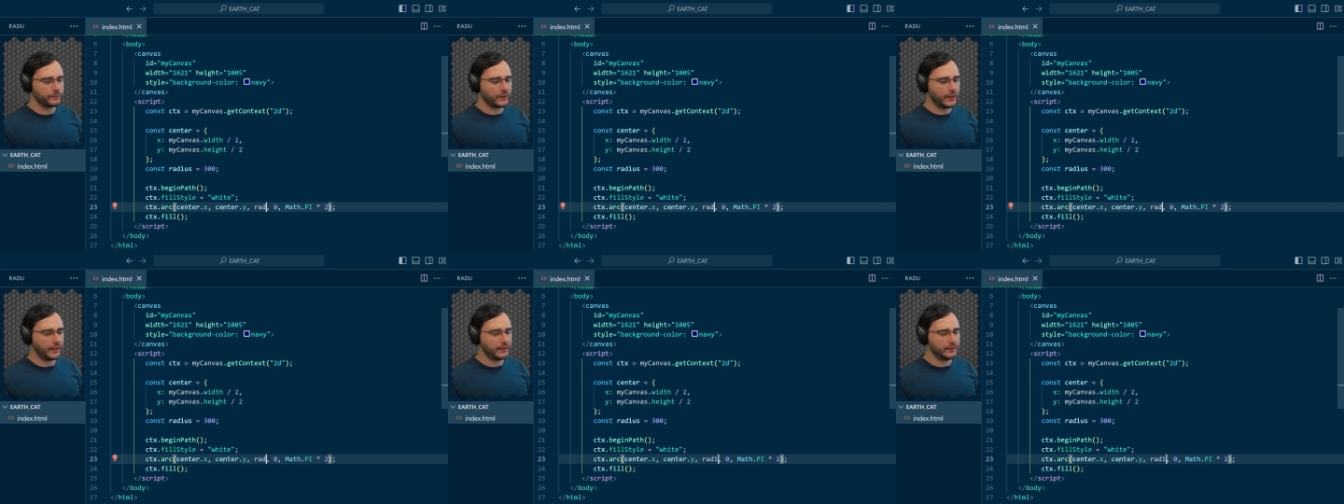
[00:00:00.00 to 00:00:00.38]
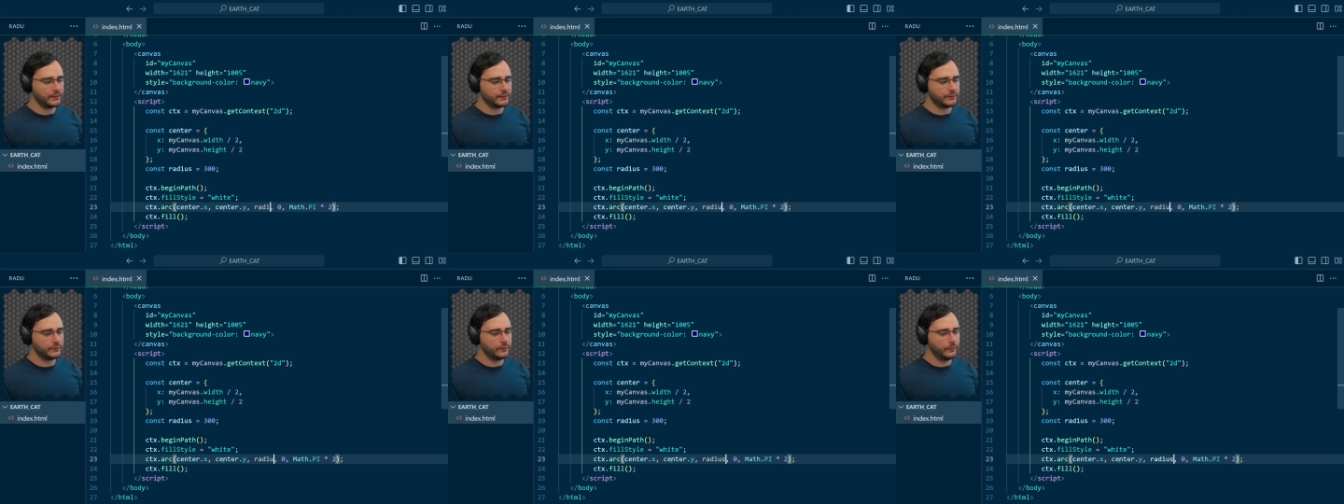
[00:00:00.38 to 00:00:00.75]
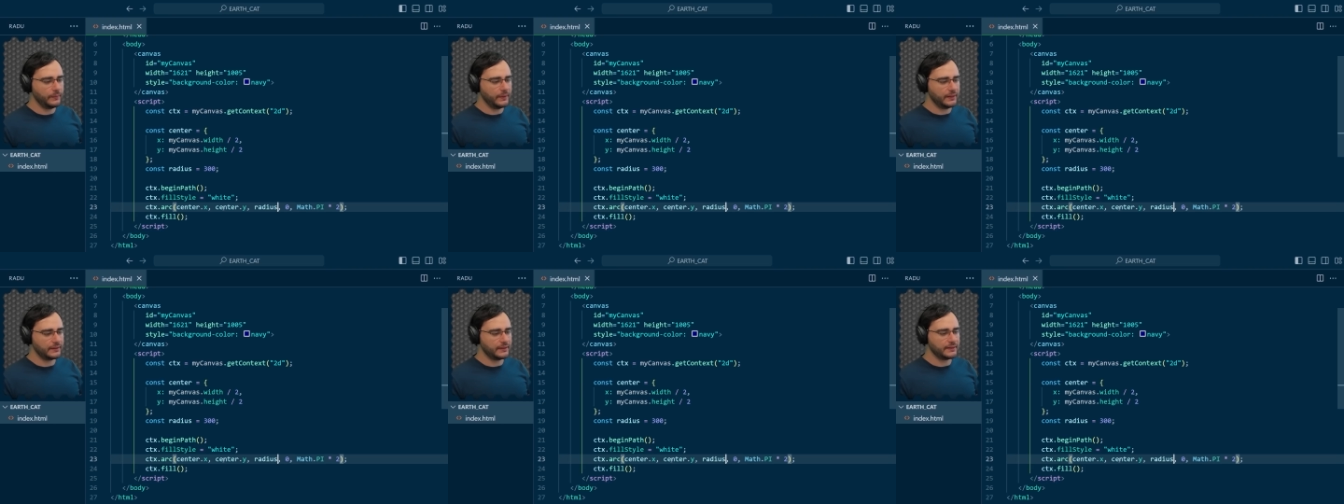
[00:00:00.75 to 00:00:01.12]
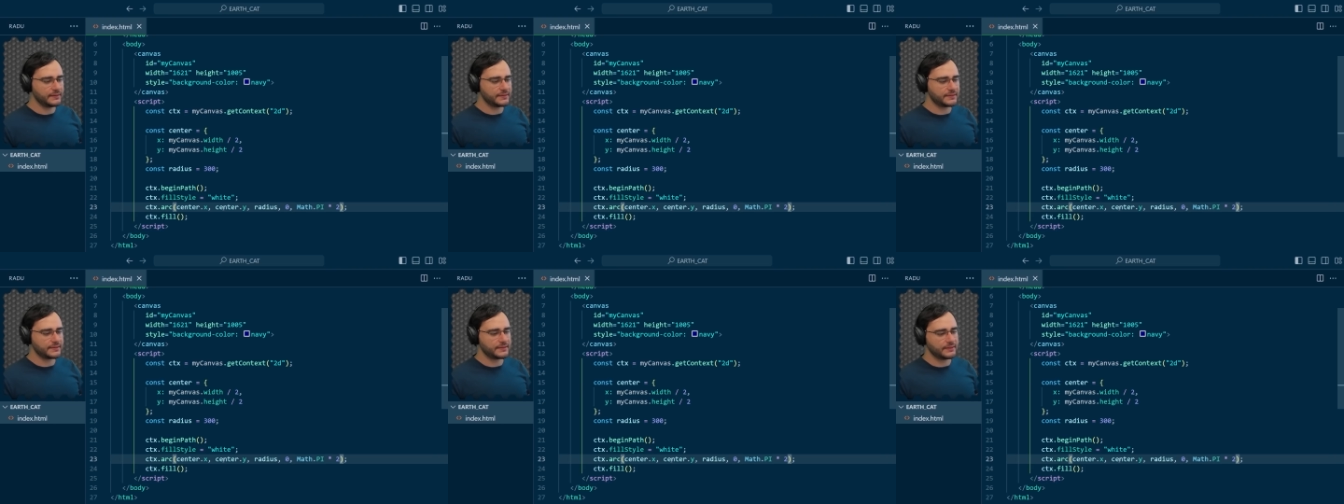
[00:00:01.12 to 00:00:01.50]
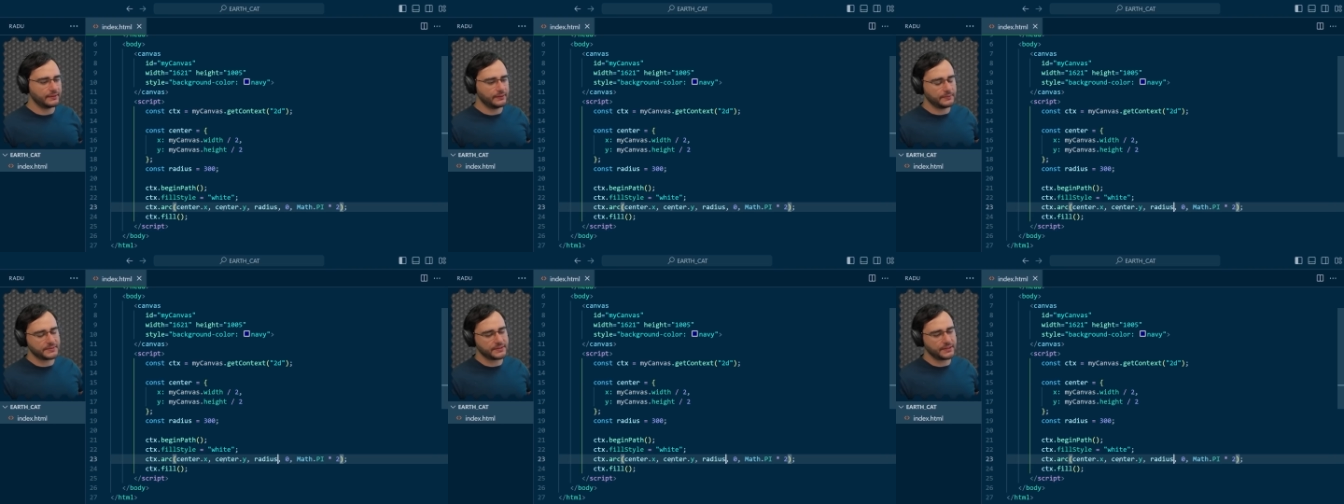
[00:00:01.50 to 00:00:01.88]
And doing this,
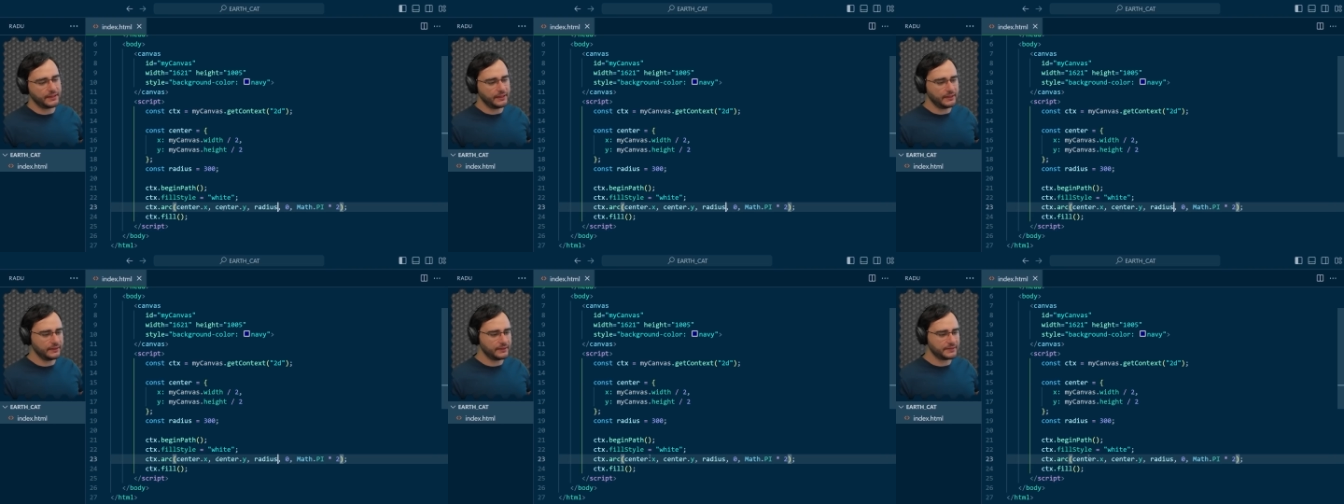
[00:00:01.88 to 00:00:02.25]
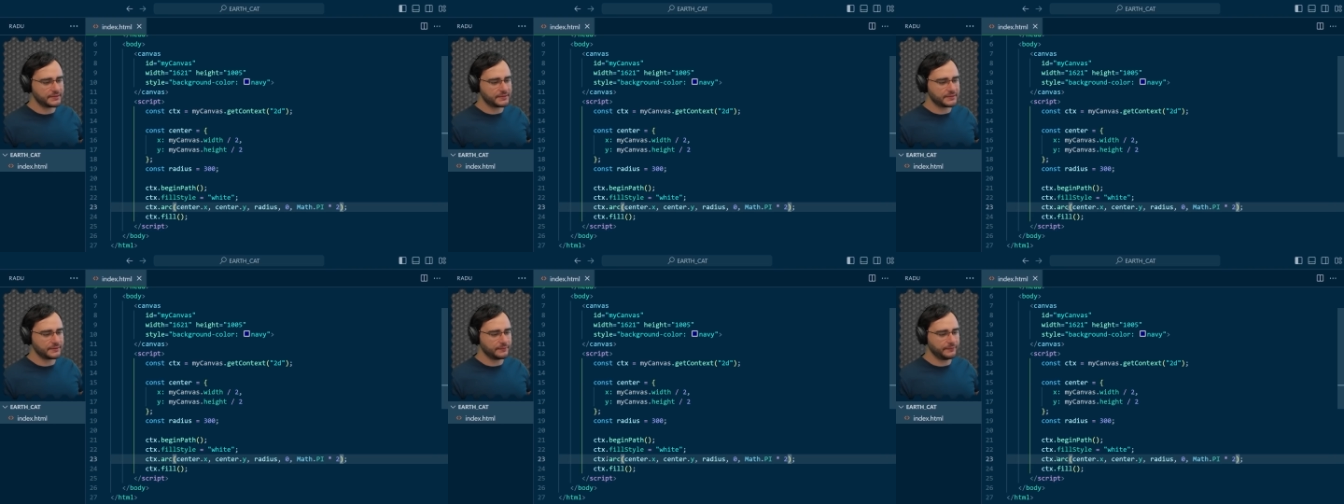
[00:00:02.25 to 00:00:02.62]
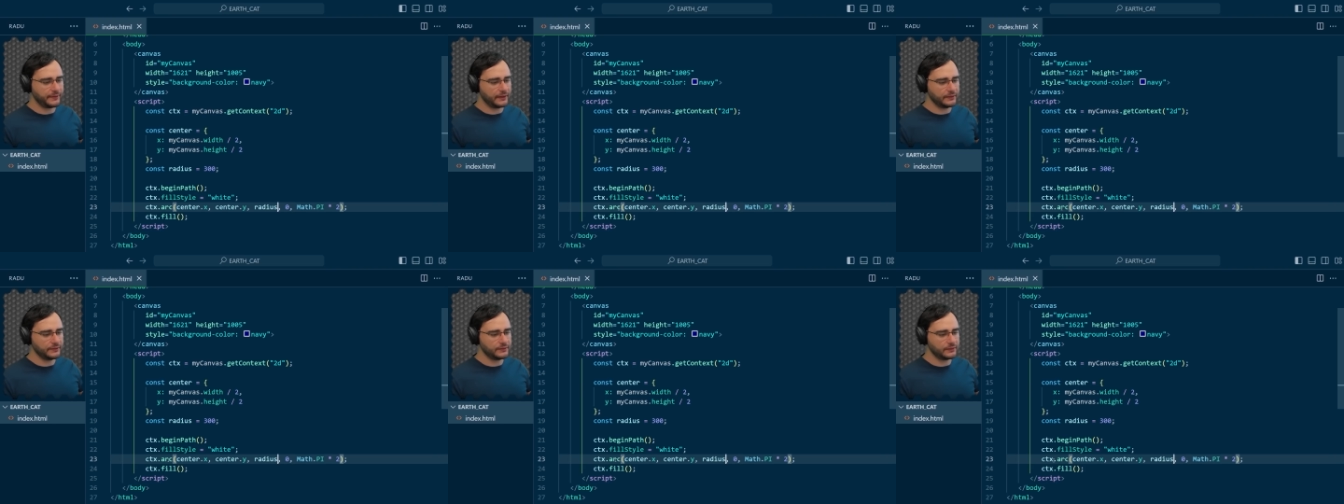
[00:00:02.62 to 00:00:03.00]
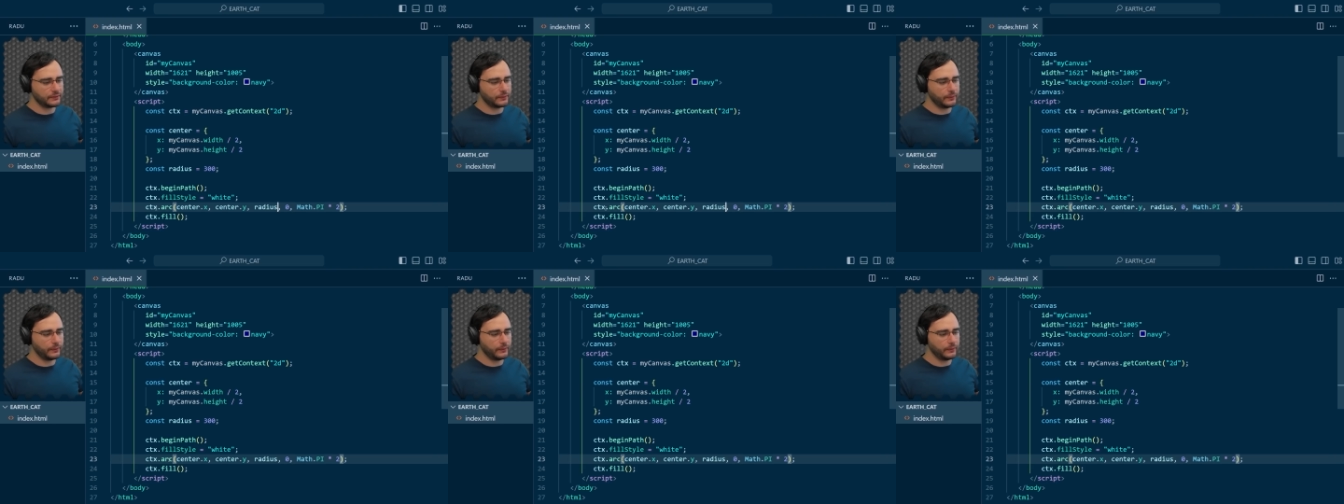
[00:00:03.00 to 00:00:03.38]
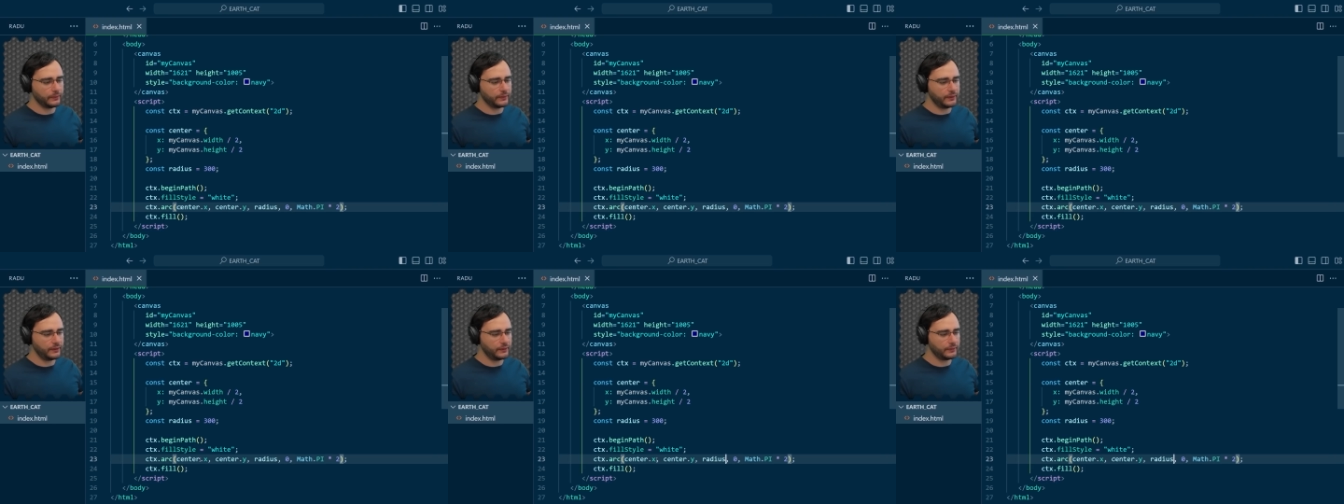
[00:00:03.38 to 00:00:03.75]
you see this function call
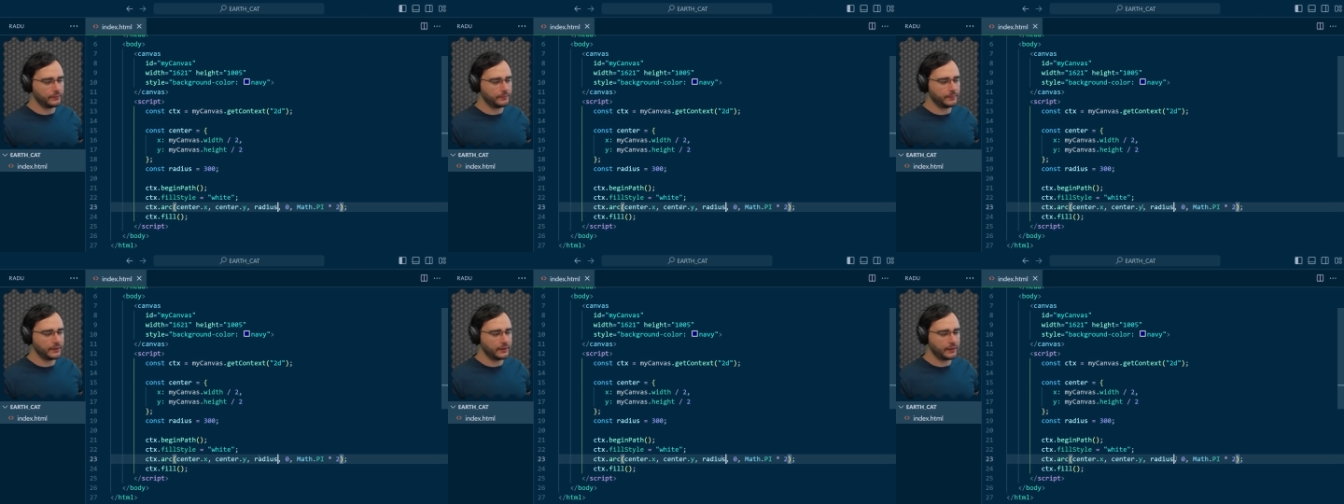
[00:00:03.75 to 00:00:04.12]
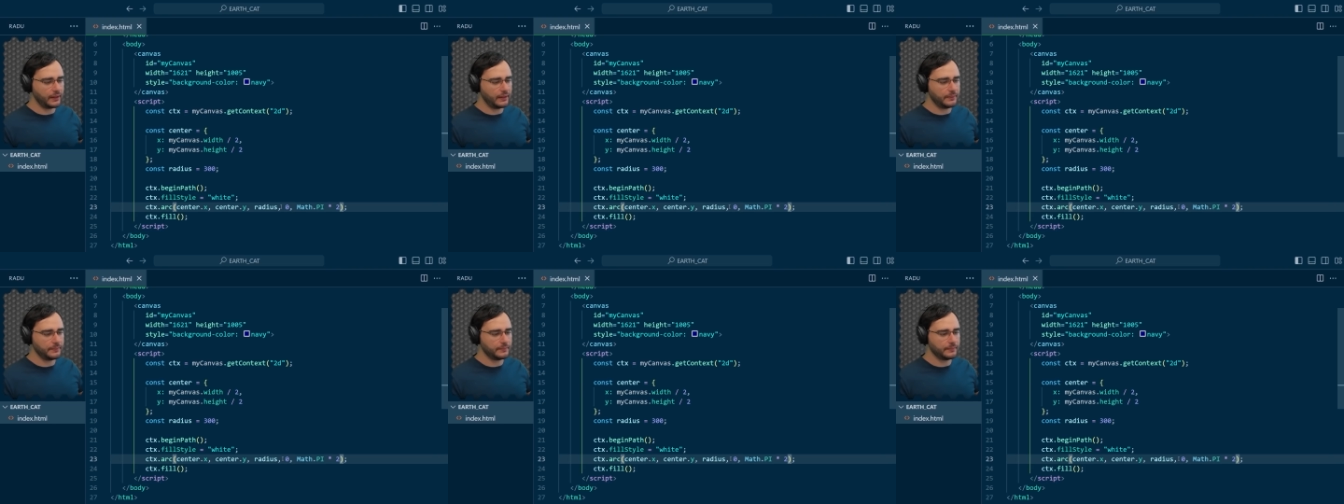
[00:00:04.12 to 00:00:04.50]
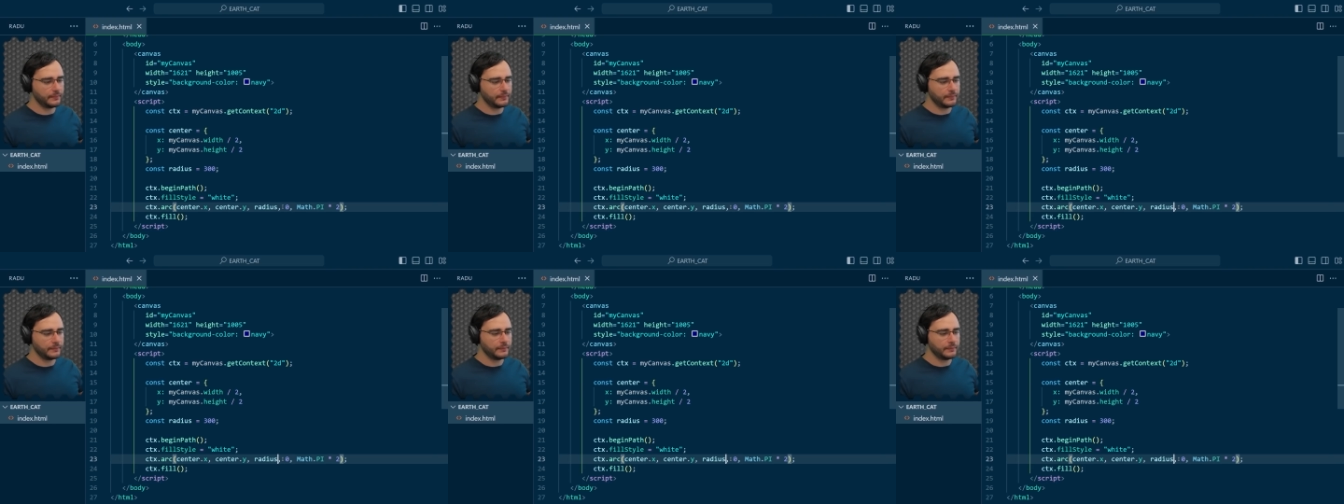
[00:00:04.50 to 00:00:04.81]
here became